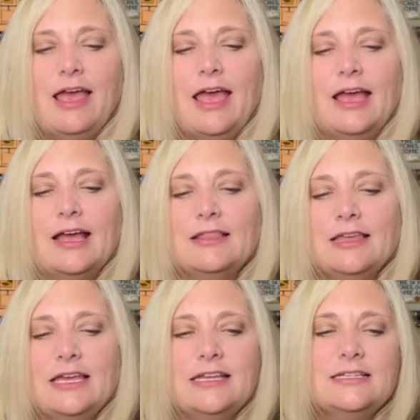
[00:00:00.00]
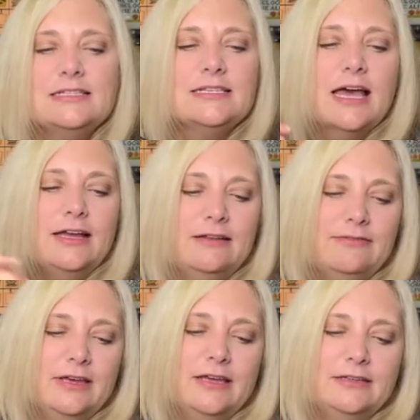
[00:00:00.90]
And the inside
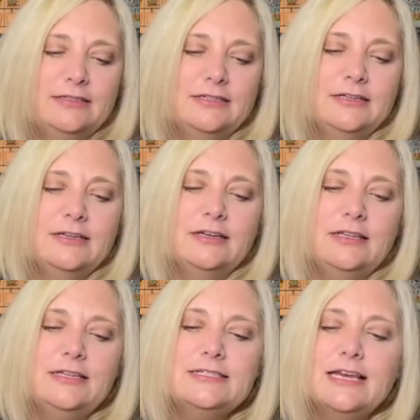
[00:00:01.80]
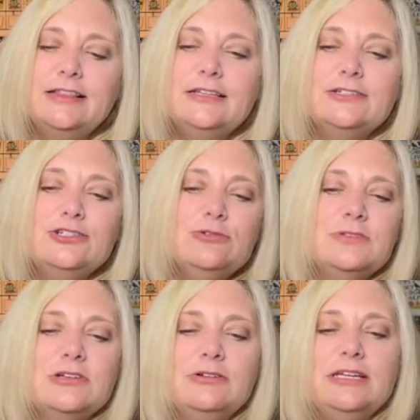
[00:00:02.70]
of it, inside the little
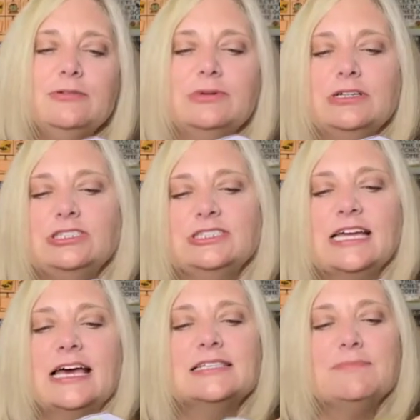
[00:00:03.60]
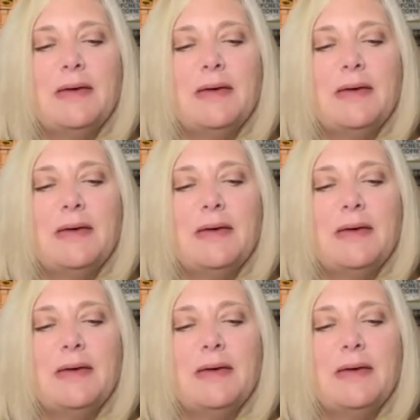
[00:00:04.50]
tombstone needle book, just has a